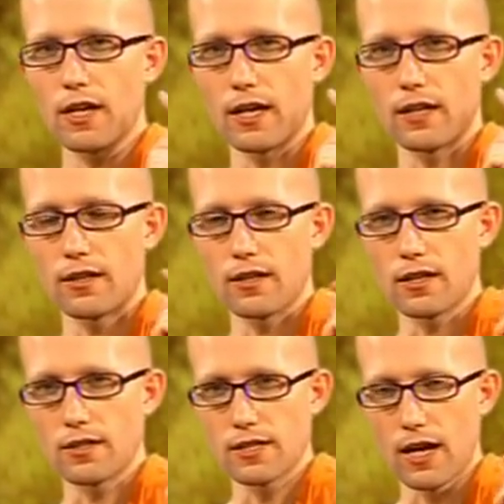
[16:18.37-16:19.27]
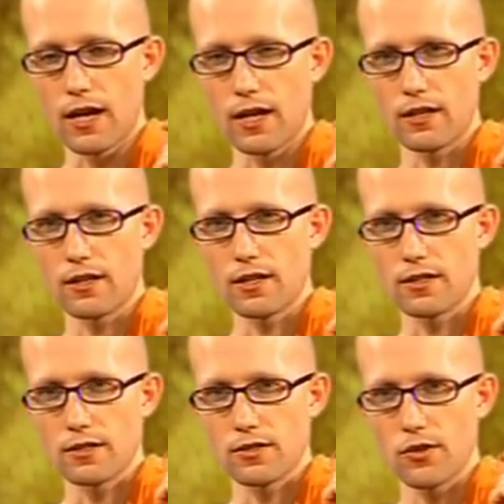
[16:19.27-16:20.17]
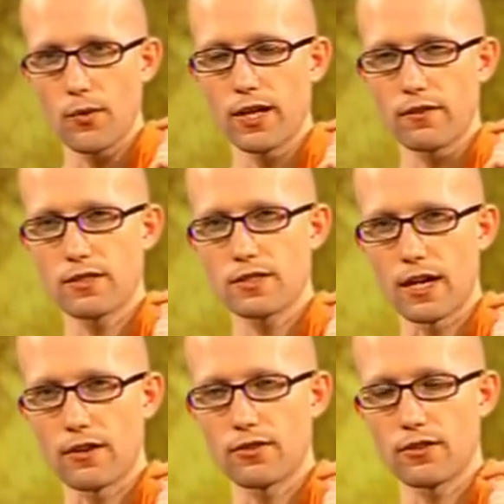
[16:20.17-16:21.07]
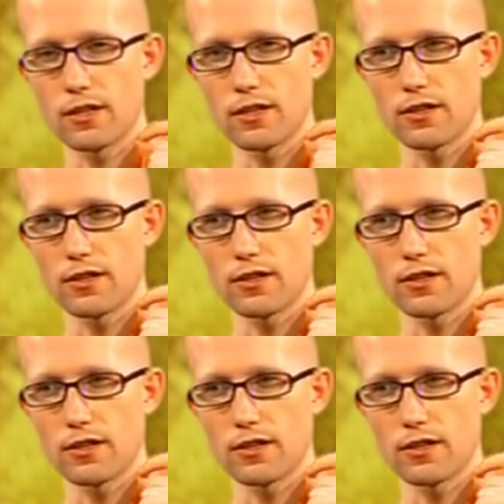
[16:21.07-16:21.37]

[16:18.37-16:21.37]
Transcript: and the, so and the knowing of the sound or the,